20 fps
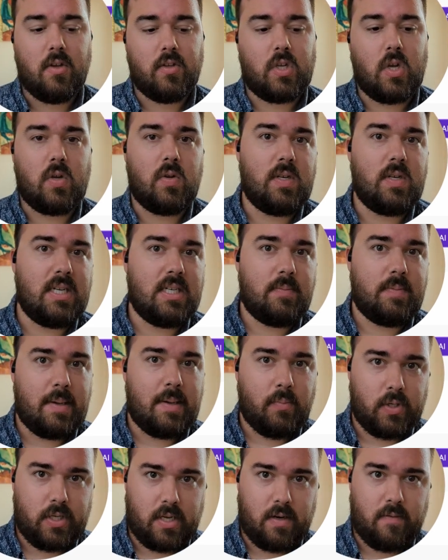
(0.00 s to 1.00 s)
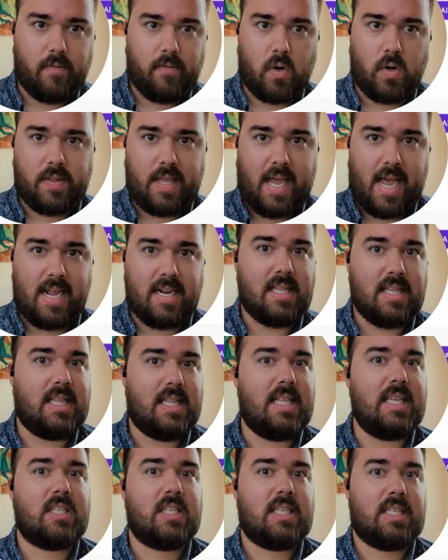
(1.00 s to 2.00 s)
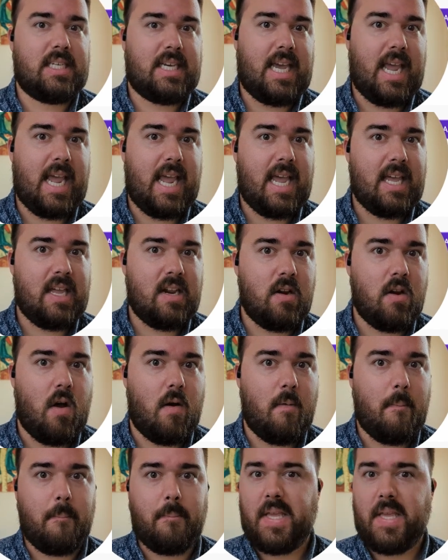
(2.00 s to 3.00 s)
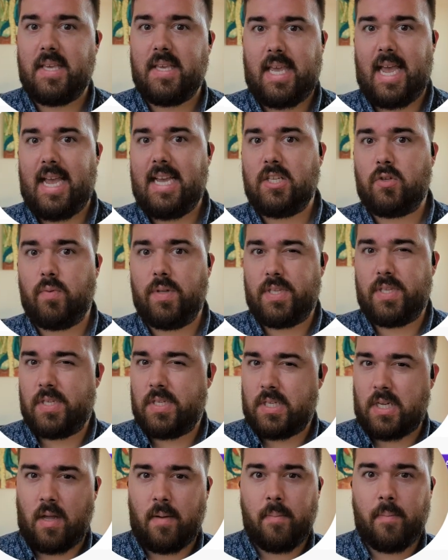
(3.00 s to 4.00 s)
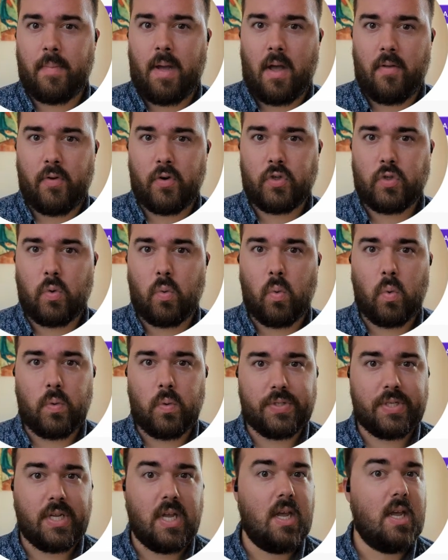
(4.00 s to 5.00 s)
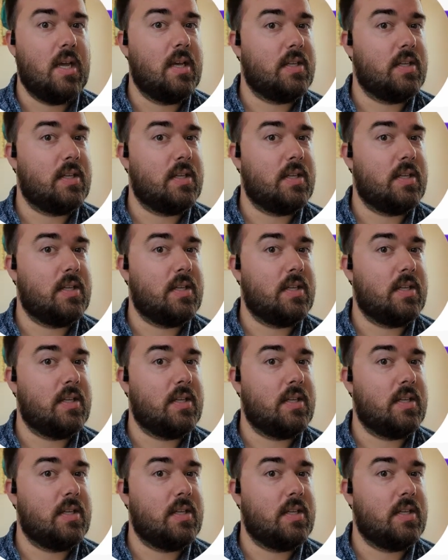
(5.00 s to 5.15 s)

So you need to be able to convert that. This can be the case with some other tools.